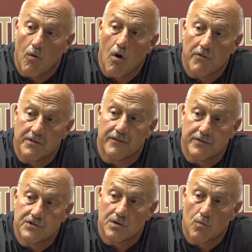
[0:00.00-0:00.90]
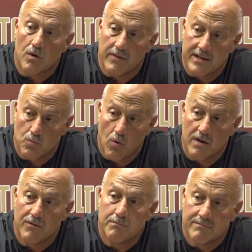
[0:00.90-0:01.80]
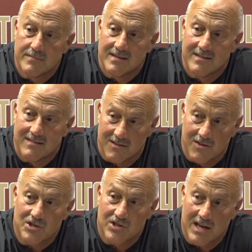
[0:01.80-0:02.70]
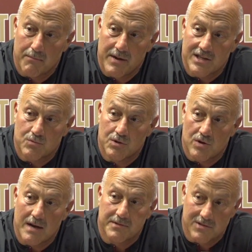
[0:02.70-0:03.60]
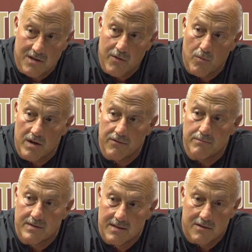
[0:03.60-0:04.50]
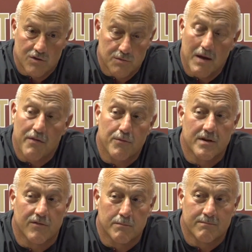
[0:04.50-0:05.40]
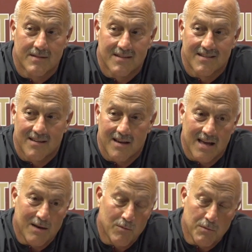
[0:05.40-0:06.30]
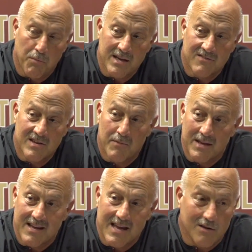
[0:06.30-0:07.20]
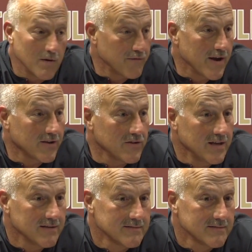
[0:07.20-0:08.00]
All the difference in the world. That's one of them. The touchdown pass we dropped is another one of them. There's about three of them. And when you play a team like that, quite frankly,